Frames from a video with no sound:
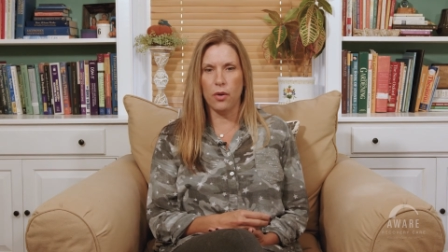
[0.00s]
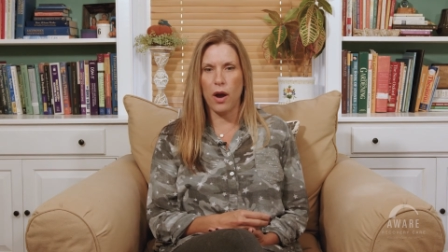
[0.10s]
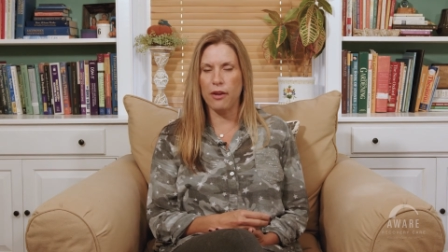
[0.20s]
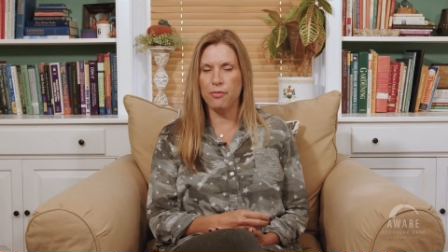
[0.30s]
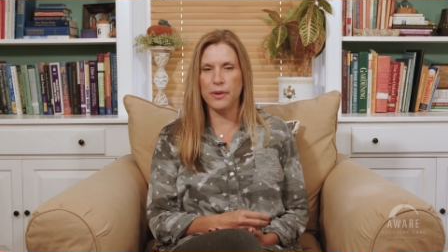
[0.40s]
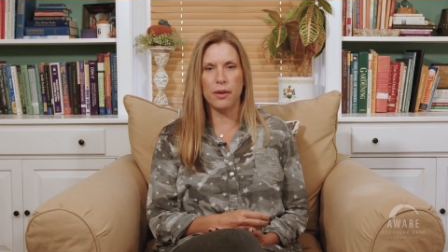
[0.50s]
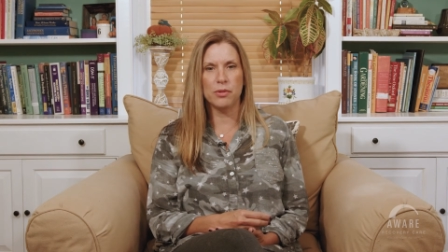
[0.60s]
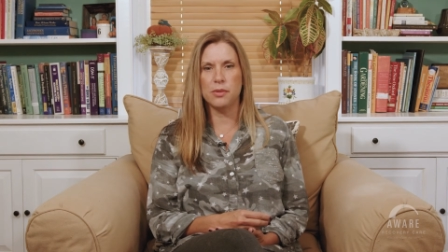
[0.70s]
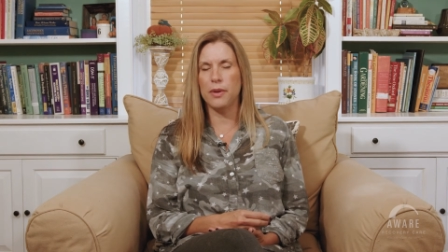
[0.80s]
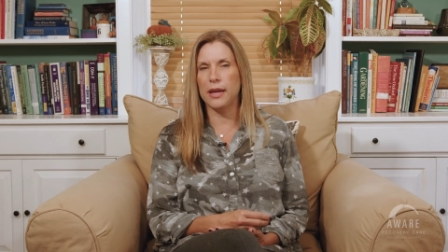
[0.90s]
I've been able
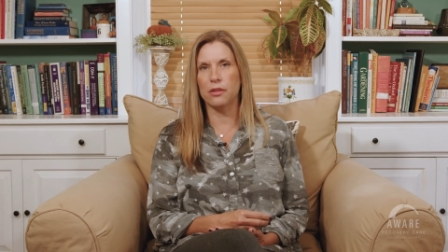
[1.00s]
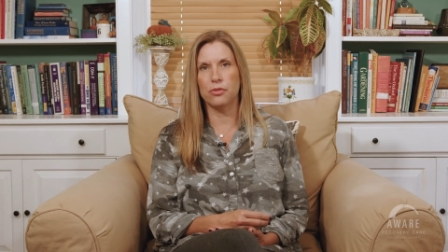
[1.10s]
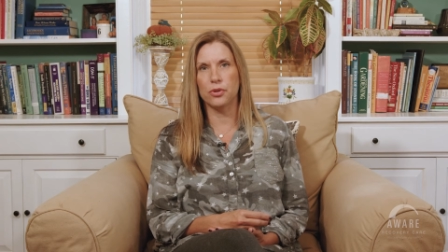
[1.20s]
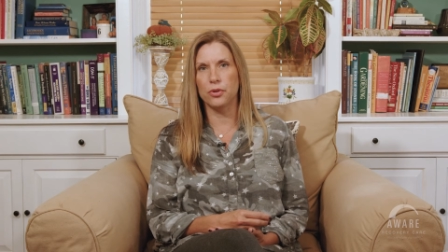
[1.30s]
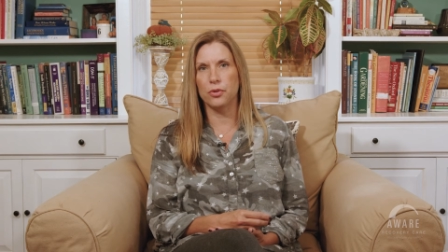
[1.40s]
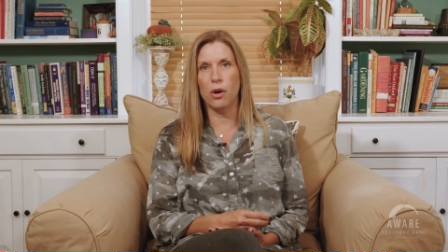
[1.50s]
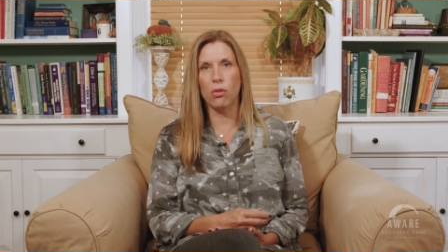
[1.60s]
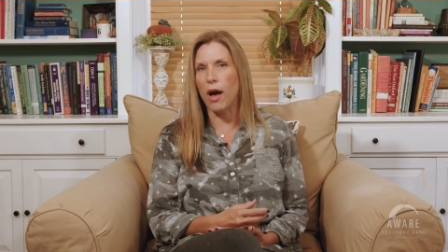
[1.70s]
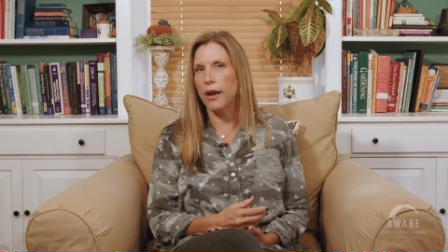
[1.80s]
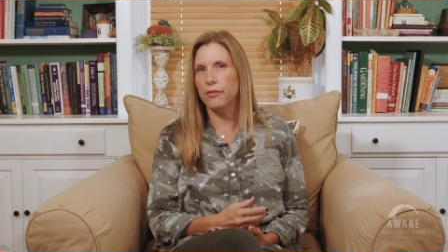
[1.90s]
to make it through a
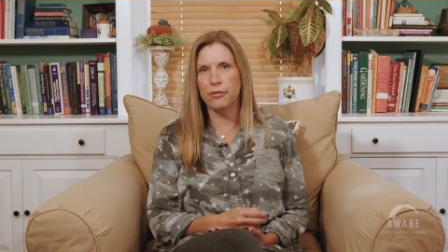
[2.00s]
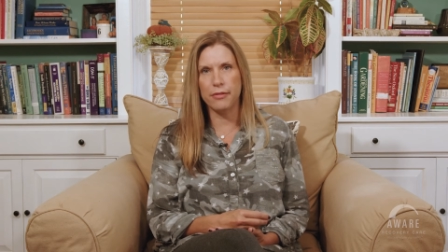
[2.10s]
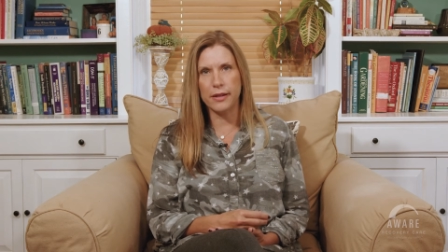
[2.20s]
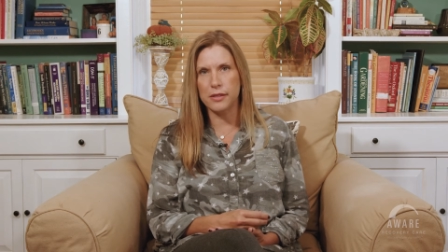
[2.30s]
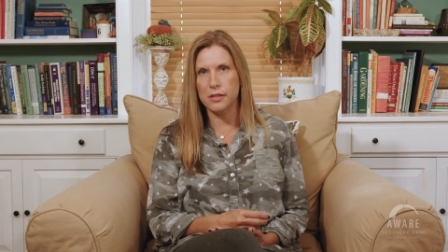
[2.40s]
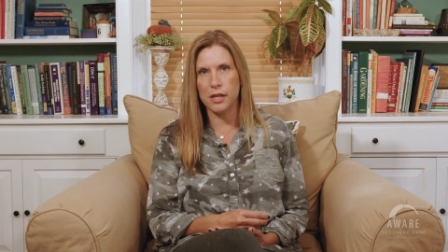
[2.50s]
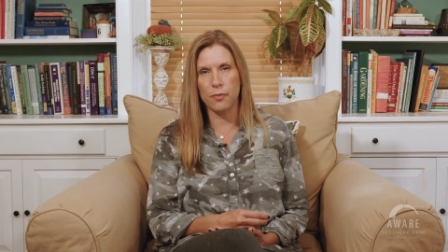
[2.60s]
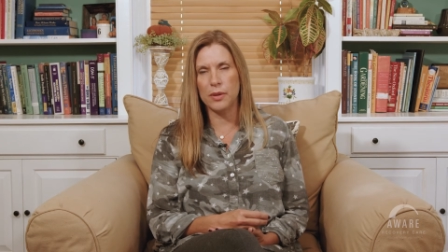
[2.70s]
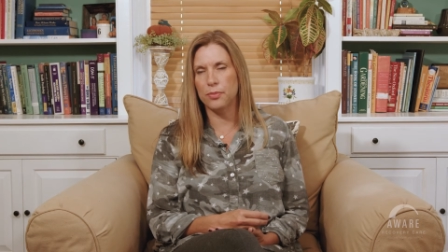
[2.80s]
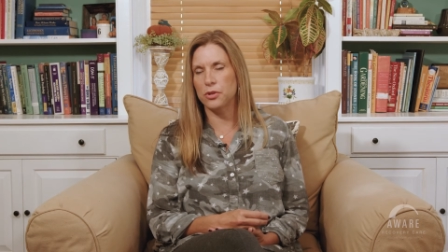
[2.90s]
lot of events that
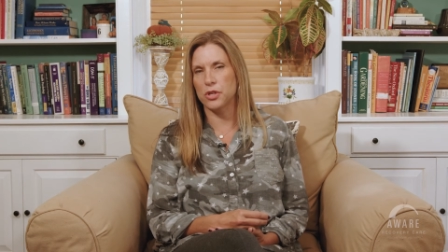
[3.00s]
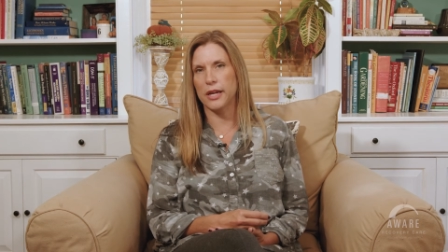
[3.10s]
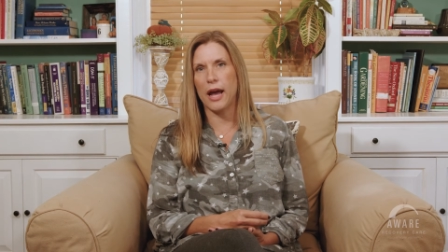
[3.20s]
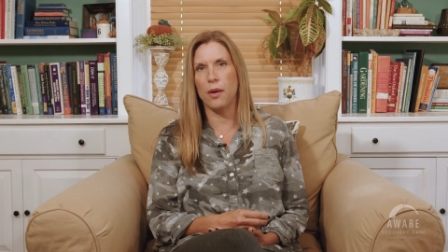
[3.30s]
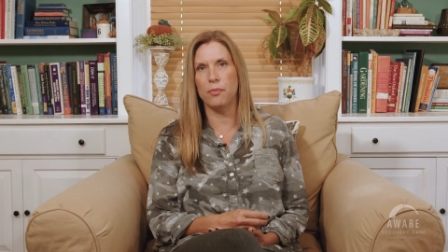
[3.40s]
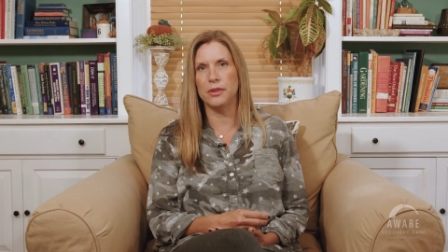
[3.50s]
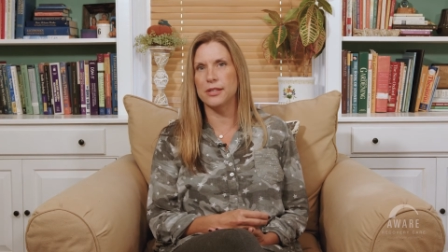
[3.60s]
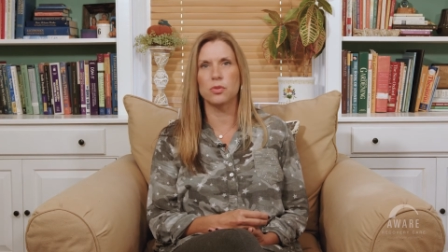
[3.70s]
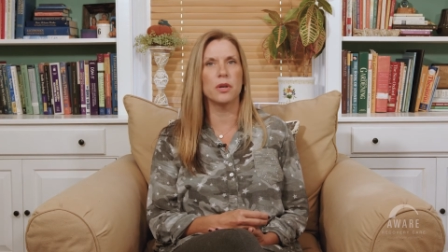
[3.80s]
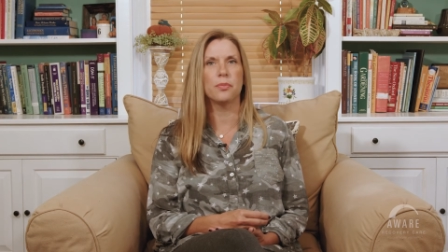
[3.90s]
people drink at, but
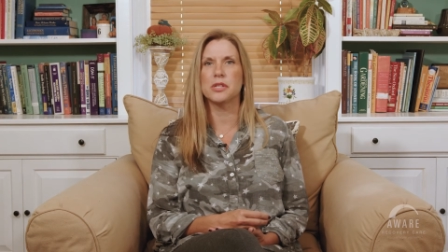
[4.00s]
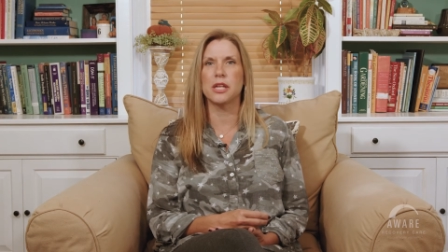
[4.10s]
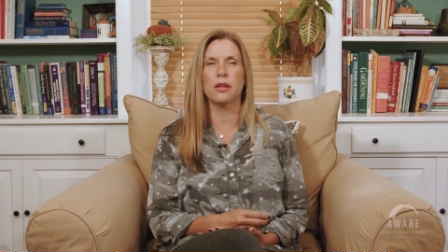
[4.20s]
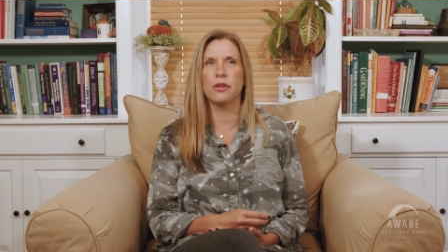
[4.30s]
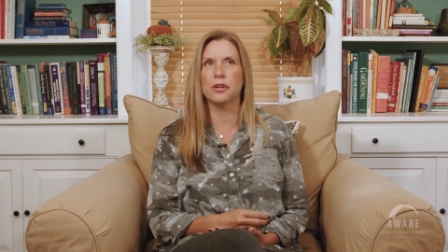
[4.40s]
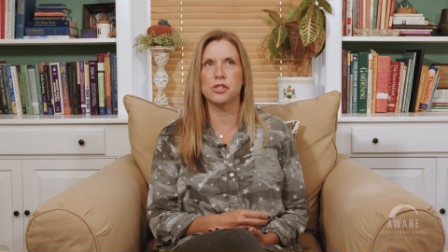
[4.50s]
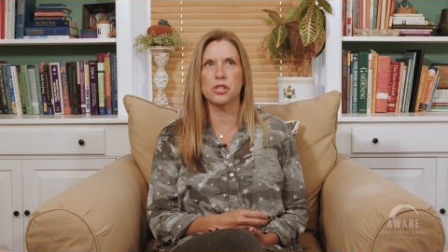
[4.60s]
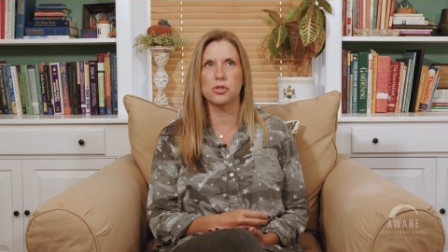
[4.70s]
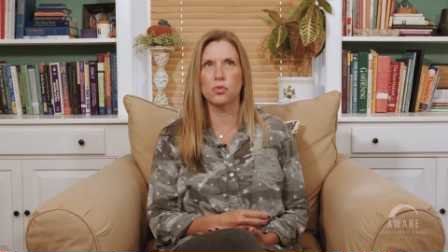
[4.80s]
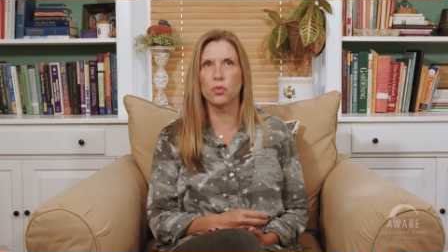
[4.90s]
this one in particular is
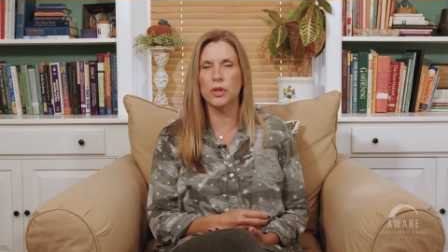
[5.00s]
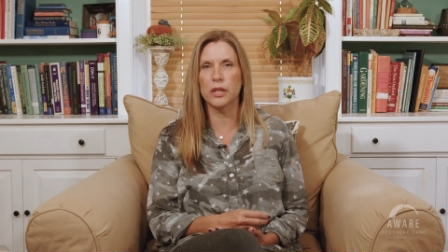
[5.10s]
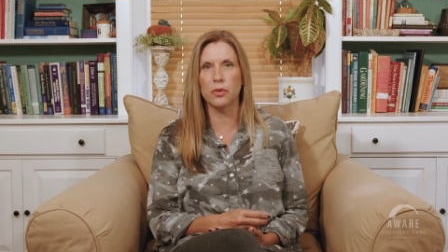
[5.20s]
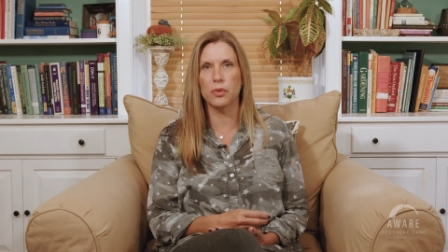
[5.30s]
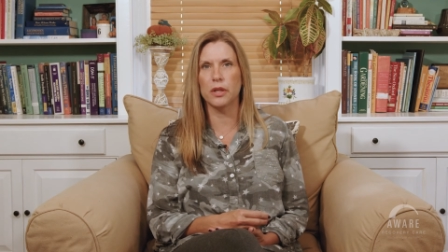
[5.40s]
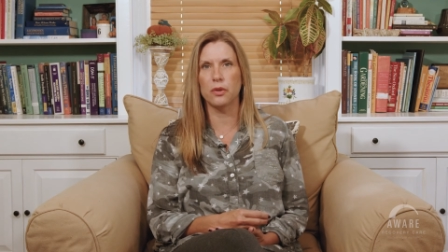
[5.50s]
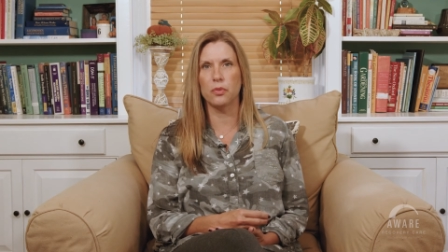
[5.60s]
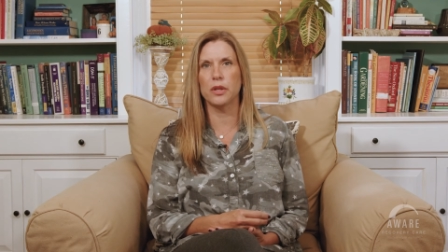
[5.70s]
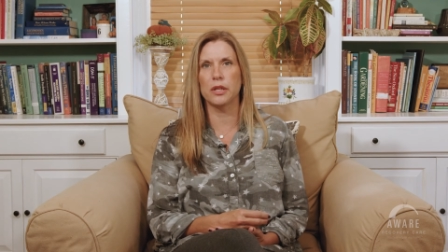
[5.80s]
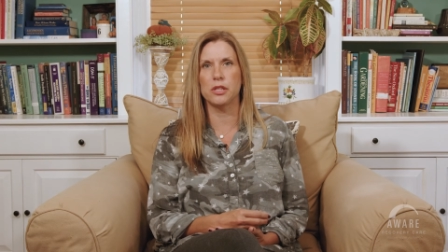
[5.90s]
just really, really,
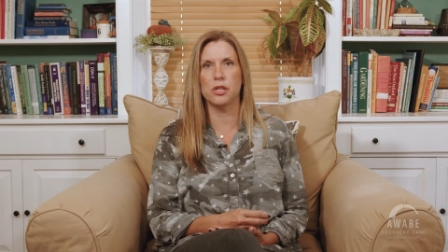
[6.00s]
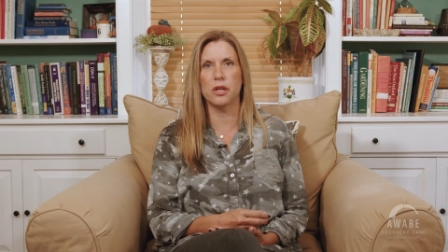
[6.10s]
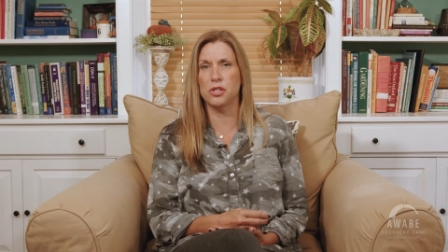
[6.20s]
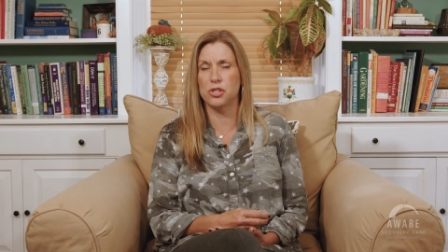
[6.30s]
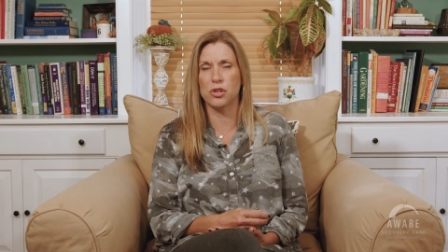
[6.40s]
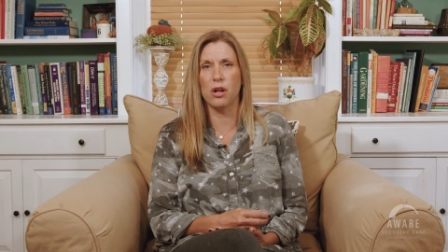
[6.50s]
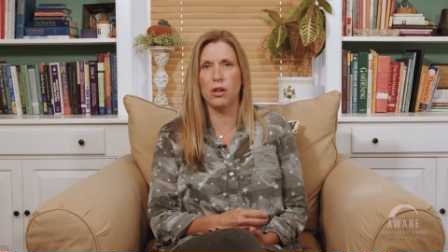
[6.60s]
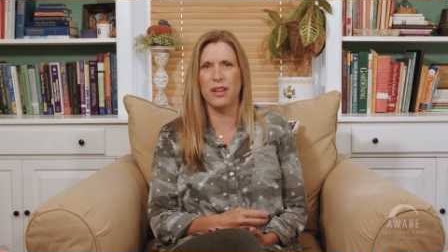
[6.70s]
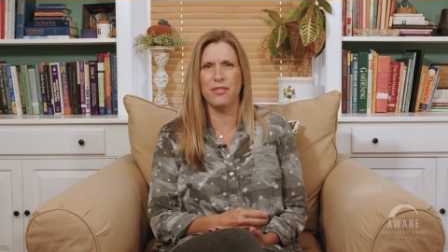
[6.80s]
really a struggle.